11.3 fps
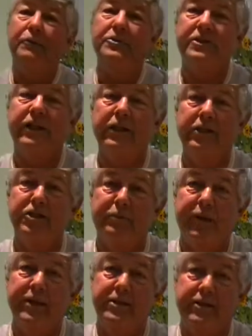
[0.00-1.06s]
He was still the
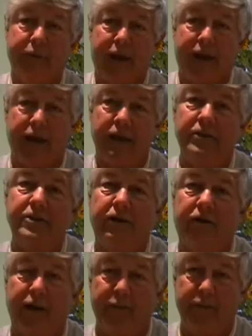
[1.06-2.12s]
sprinter man at the
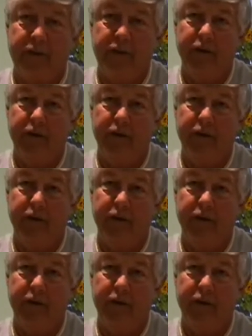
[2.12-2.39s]
time.